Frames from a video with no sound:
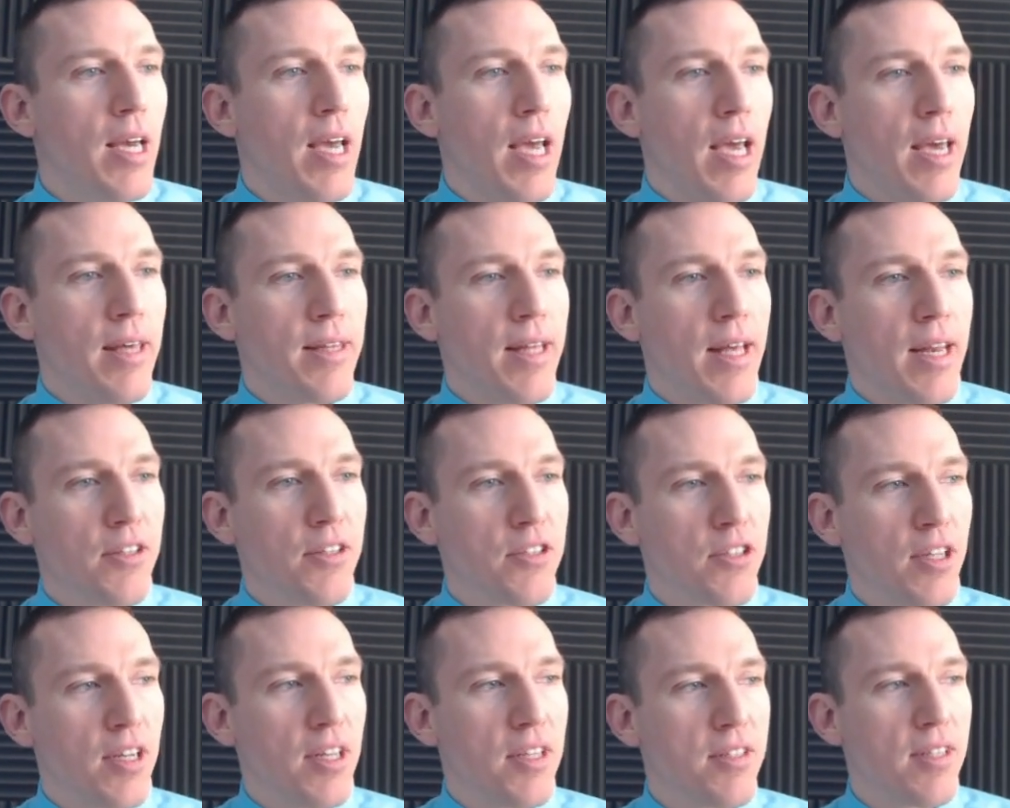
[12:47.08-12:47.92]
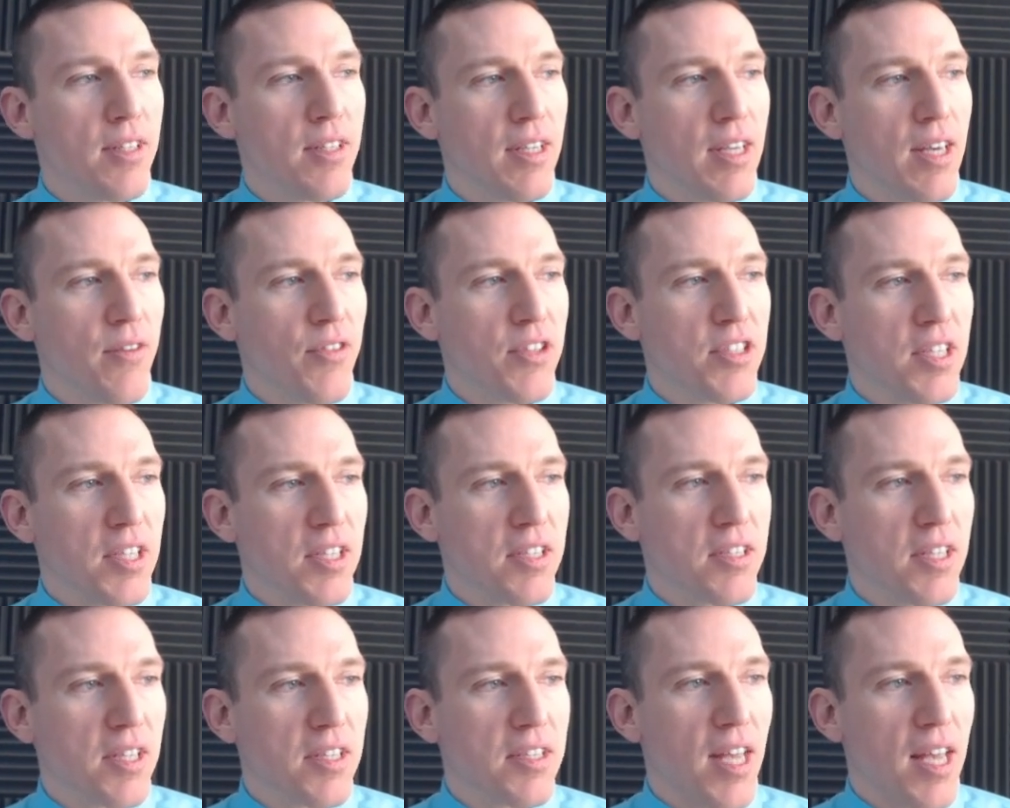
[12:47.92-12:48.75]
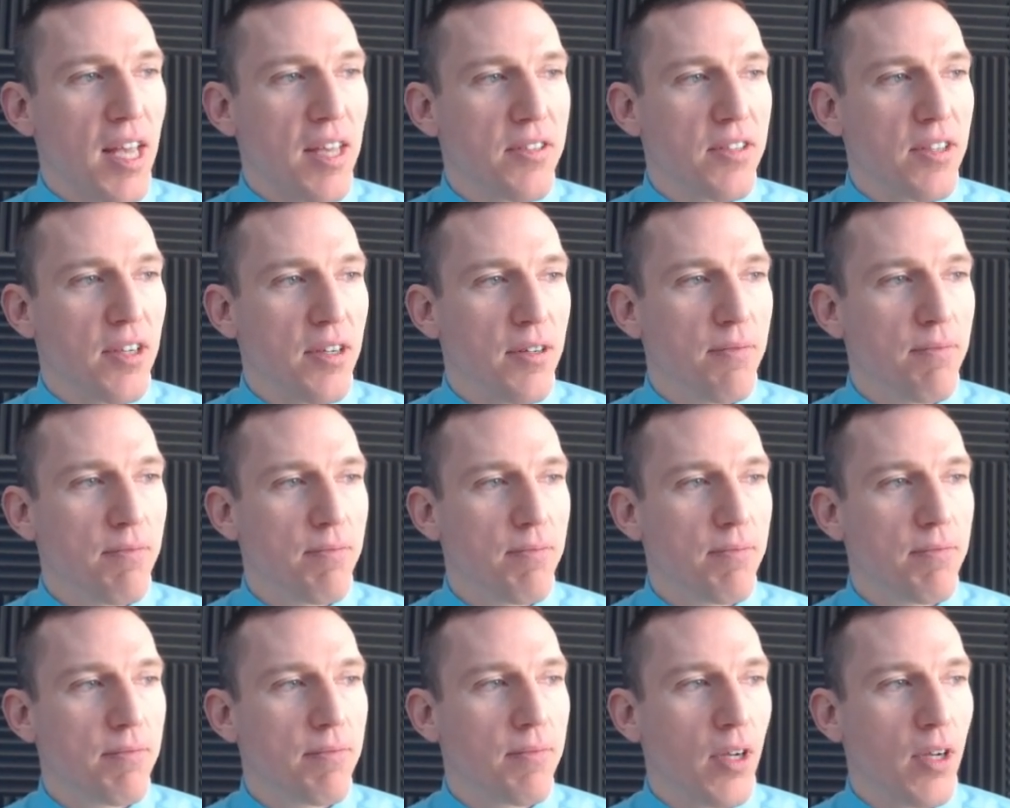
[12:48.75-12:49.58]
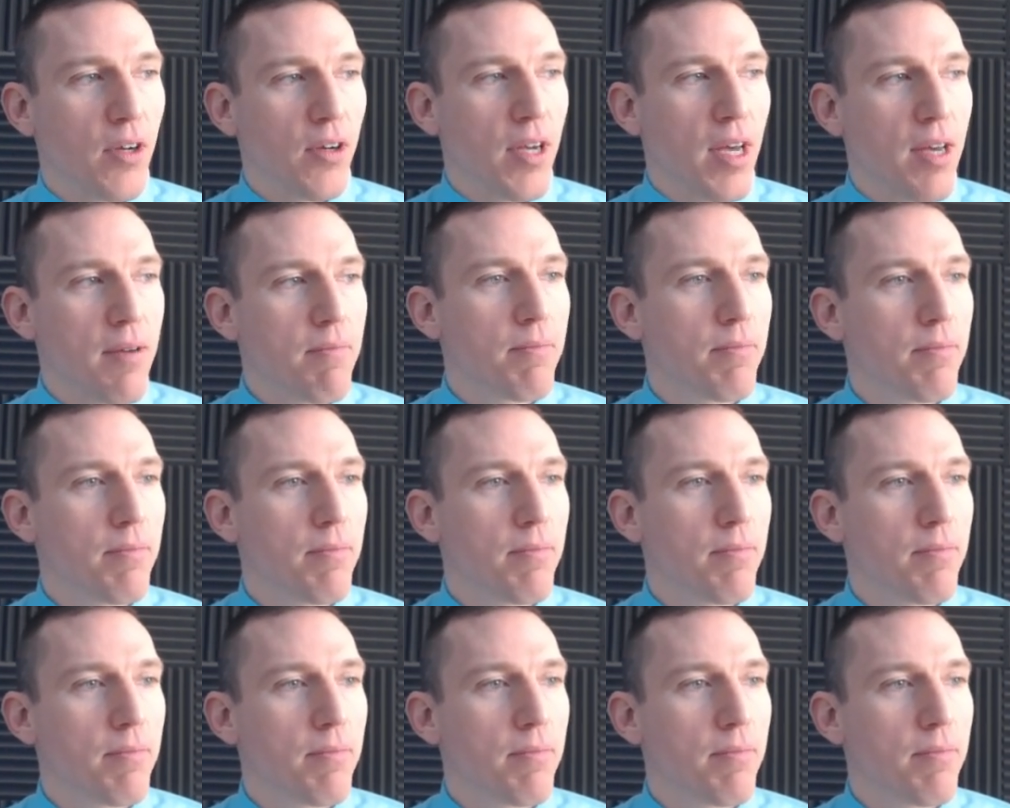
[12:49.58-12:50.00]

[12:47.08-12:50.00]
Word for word: and then it's going to give us a success here okay